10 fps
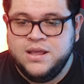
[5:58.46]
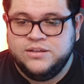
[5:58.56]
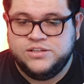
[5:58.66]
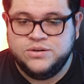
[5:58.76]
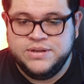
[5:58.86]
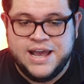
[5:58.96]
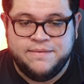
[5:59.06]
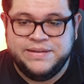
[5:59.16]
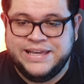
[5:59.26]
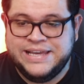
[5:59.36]
So
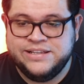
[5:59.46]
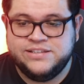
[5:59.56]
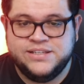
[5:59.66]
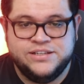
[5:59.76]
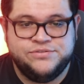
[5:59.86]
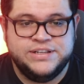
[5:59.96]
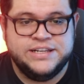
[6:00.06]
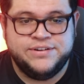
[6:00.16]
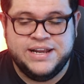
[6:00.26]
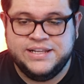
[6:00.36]
yeah, he's really
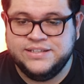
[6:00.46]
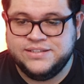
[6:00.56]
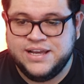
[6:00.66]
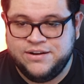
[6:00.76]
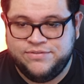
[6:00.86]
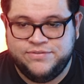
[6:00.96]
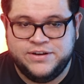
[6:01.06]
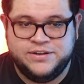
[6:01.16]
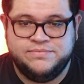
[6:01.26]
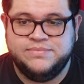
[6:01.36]
great. He's kind of
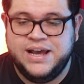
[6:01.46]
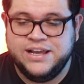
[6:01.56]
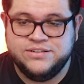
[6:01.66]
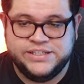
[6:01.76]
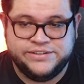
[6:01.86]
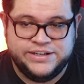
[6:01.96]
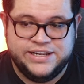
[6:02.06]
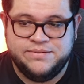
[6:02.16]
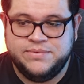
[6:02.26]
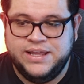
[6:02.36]
I consider
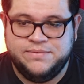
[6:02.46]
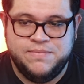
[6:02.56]
him like